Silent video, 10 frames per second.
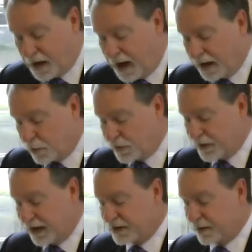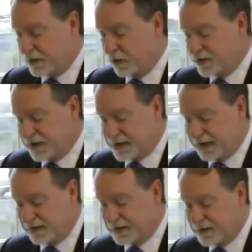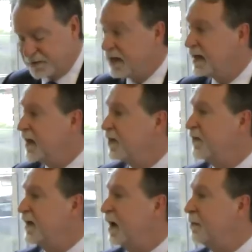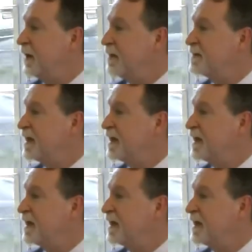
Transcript: I'd also like to acknowledge the attendance of many other VIPs,